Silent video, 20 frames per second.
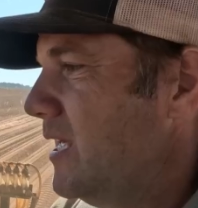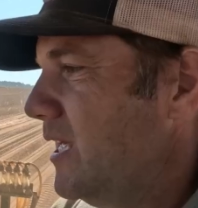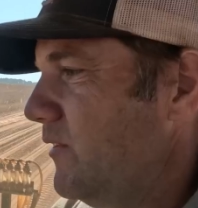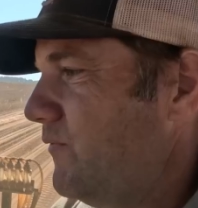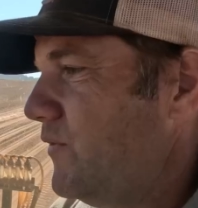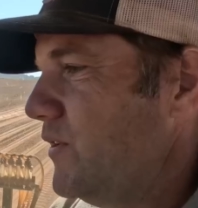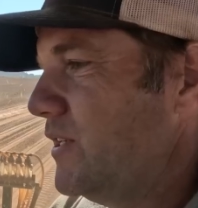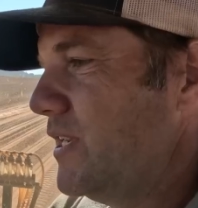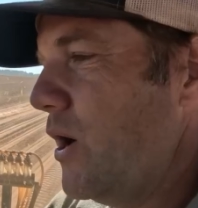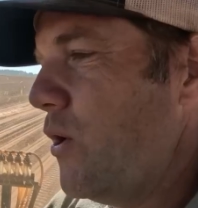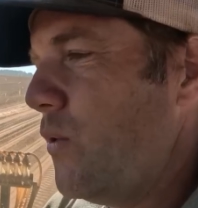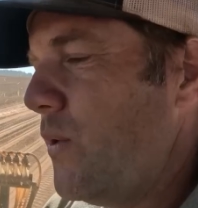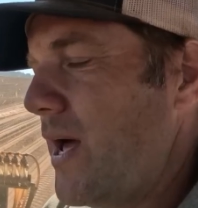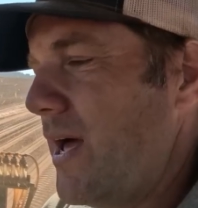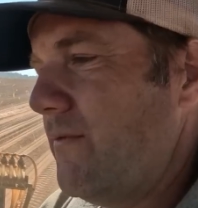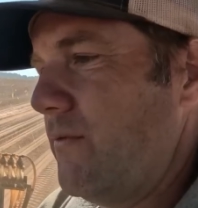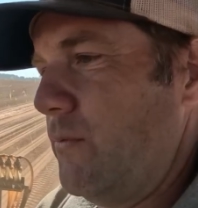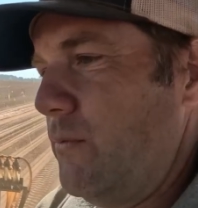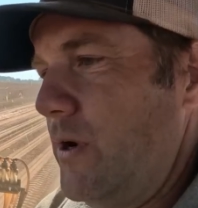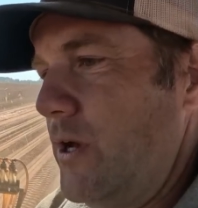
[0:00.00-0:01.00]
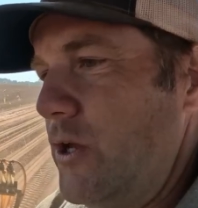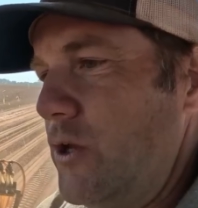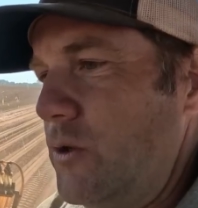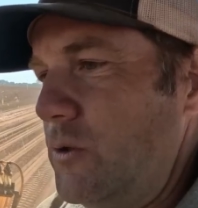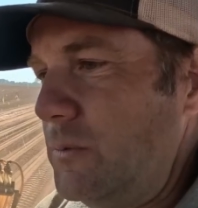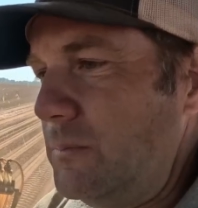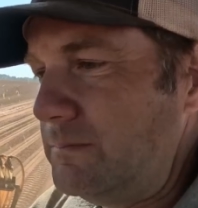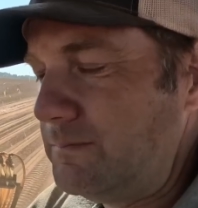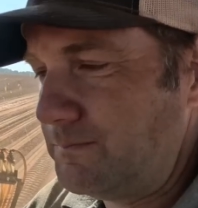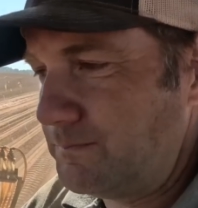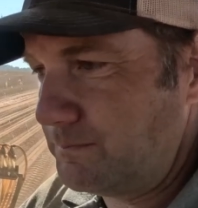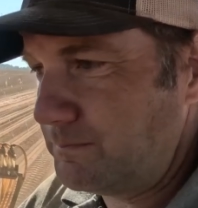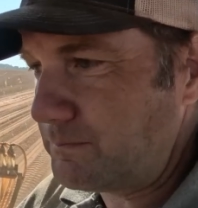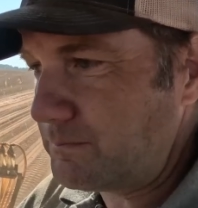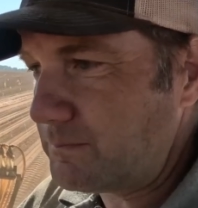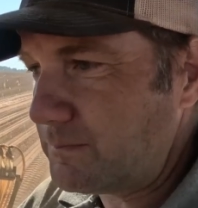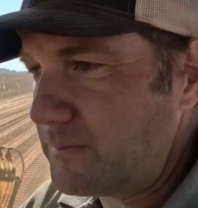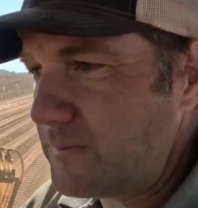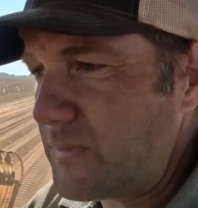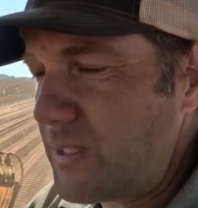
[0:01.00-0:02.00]
If you don't have a road,
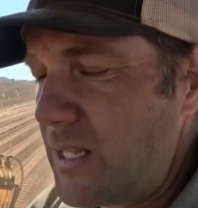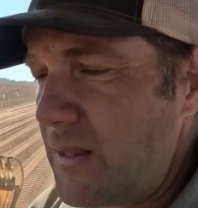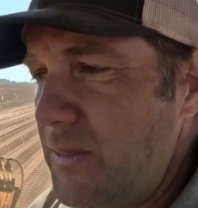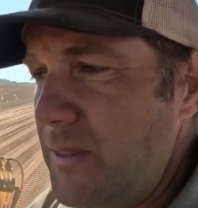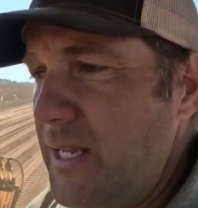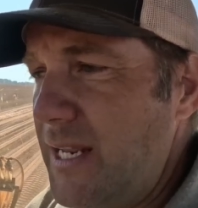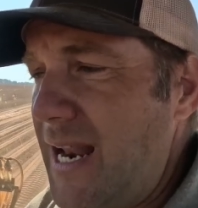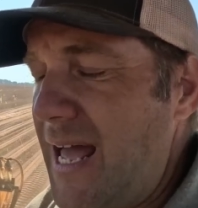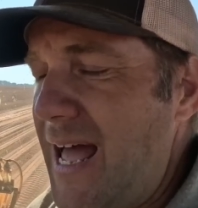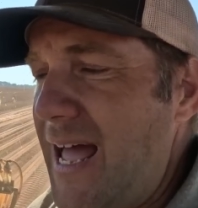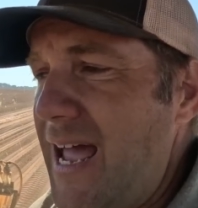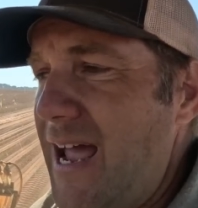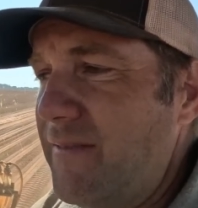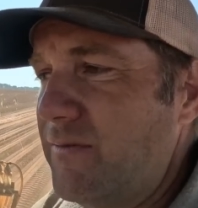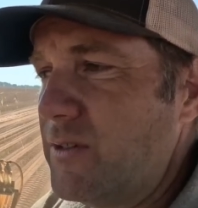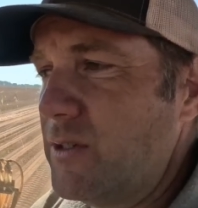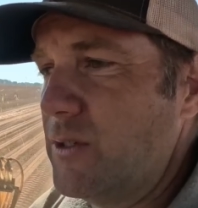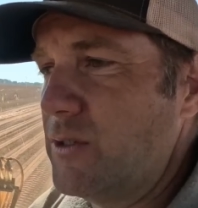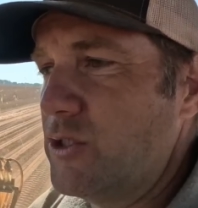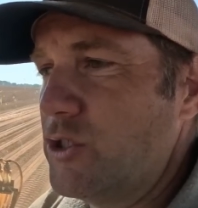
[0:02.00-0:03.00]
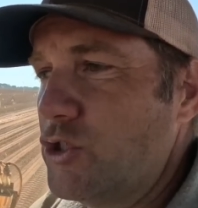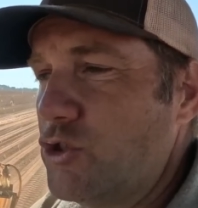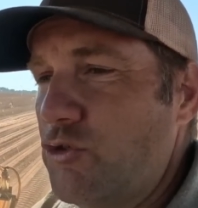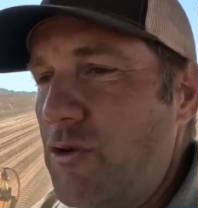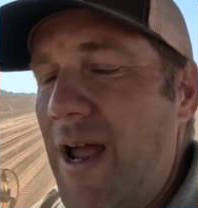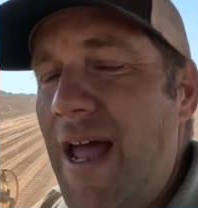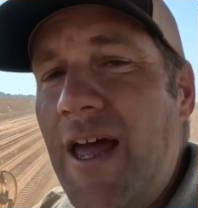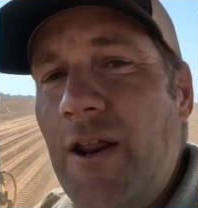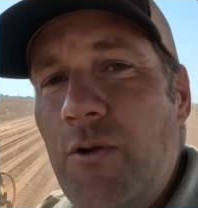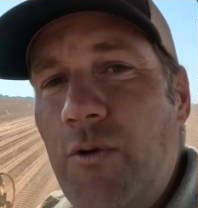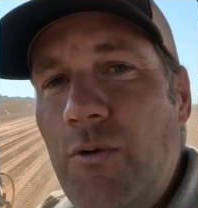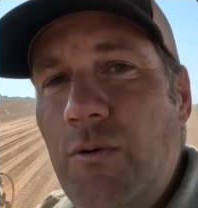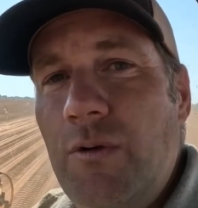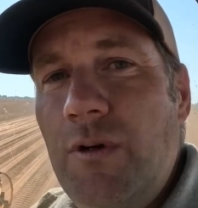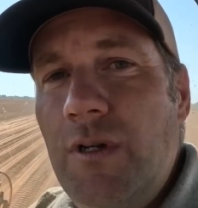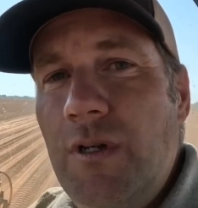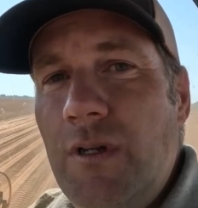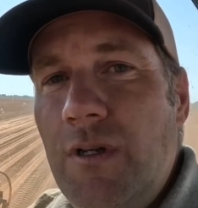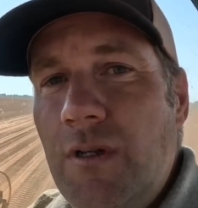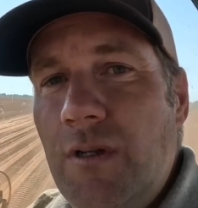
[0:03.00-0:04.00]
then I have to straddle
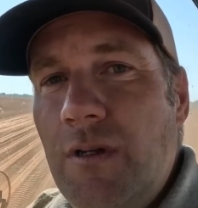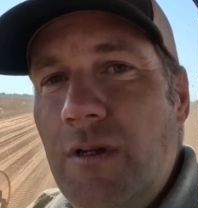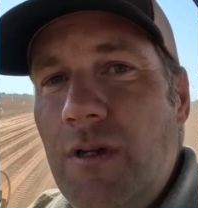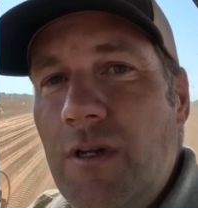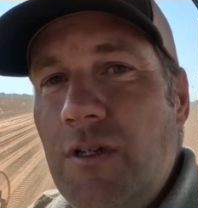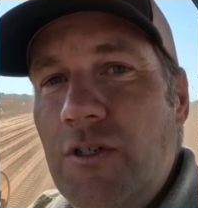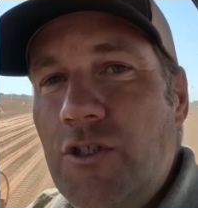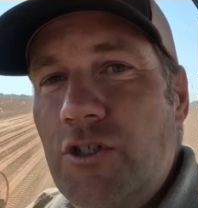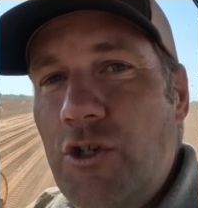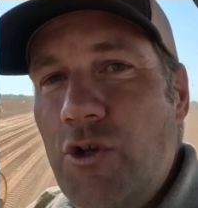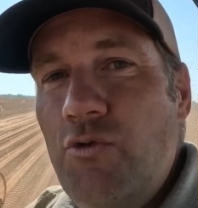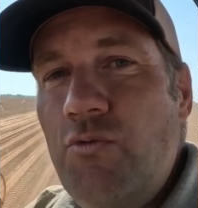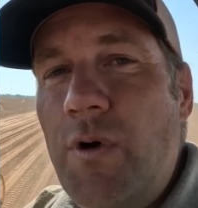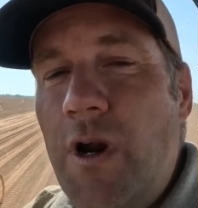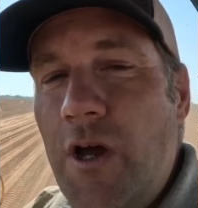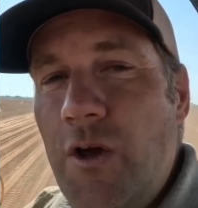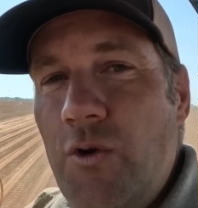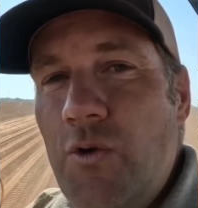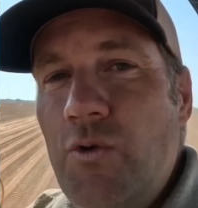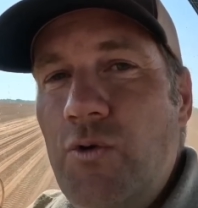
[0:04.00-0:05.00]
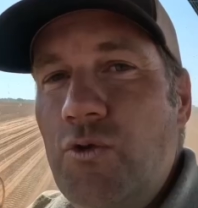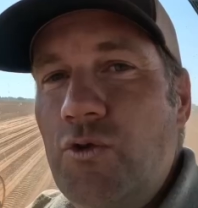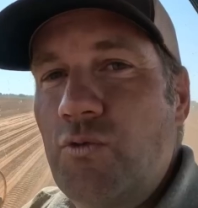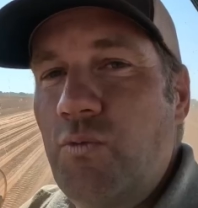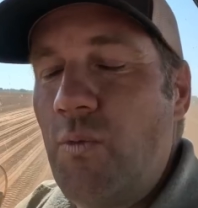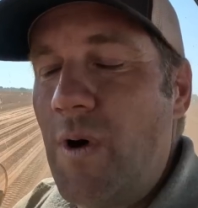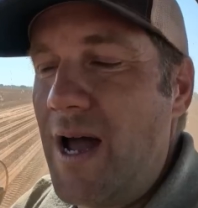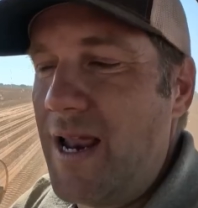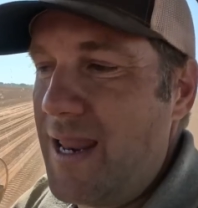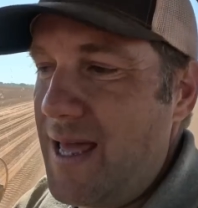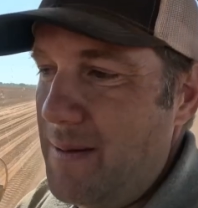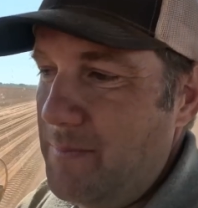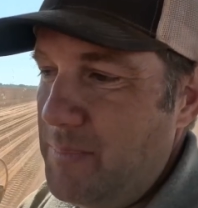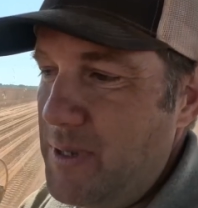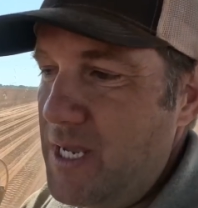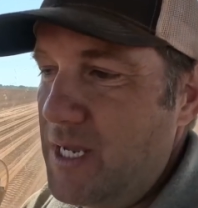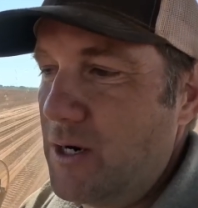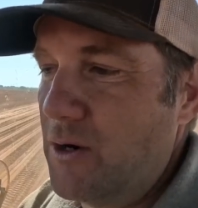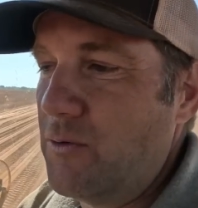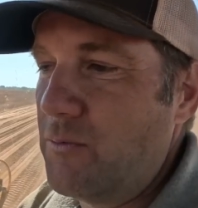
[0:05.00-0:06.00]
2 rows while I'm
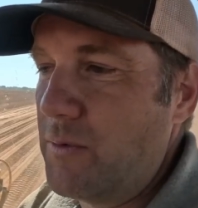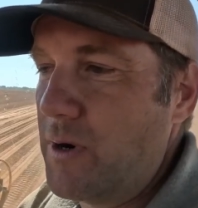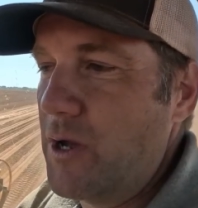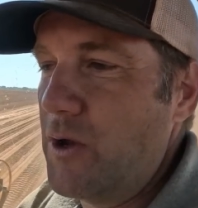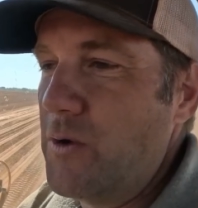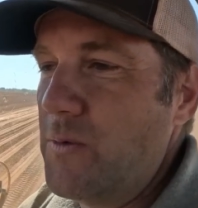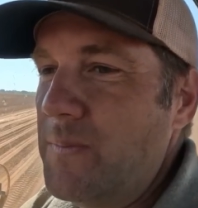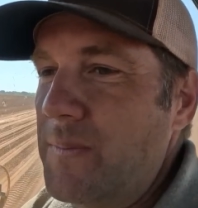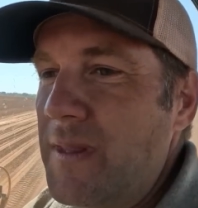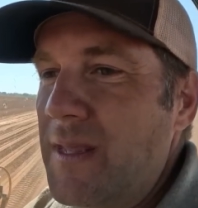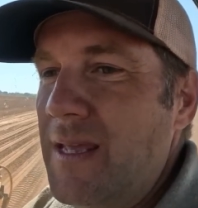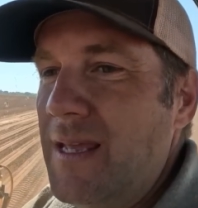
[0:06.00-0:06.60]
picking a row.